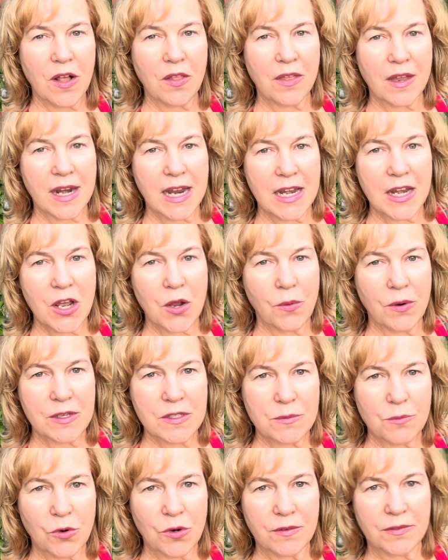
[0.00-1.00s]
then I know it's
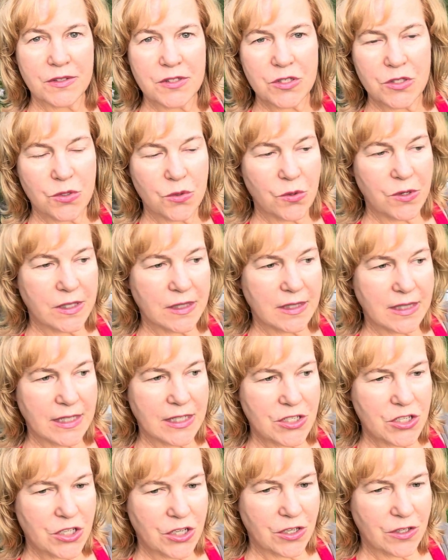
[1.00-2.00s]
more of a soil
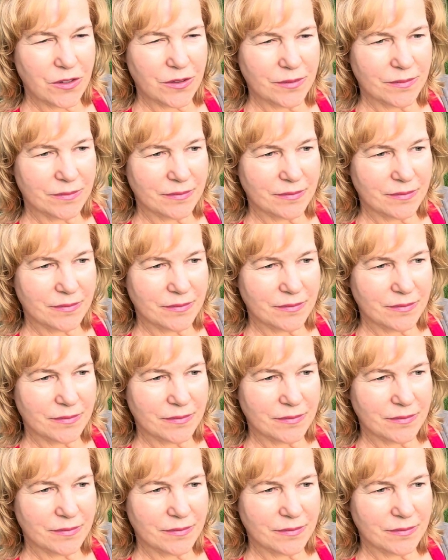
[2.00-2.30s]
issue.